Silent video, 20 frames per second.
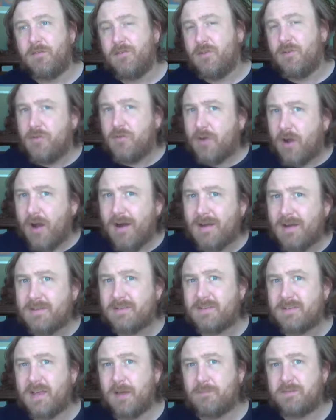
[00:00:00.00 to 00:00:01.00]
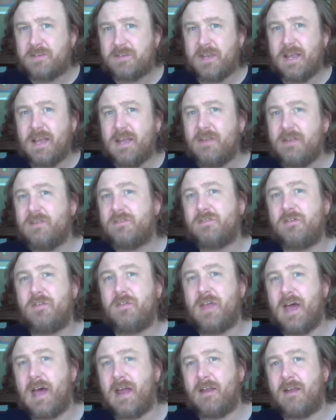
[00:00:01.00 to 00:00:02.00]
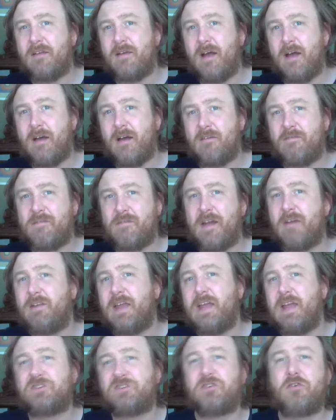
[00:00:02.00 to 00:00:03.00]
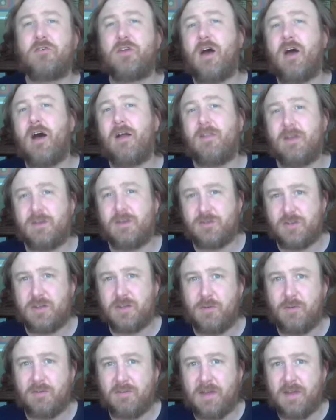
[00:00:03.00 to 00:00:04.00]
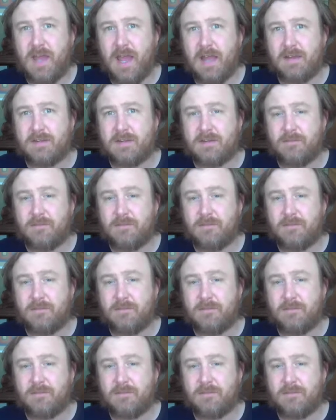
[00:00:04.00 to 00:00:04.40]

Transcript: new concepts into that foundational knowledge that we've gained.